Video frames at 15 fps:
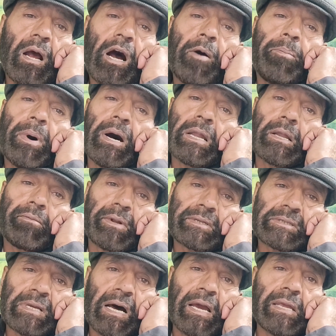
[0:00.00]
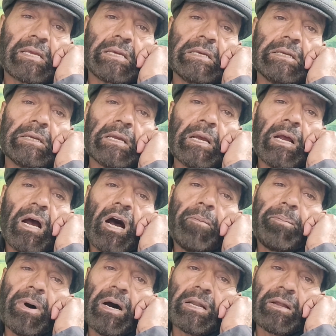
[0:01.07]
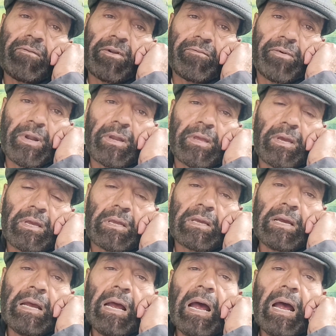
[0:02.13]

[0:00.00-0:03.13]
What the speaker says: upon our psyche, upon our working,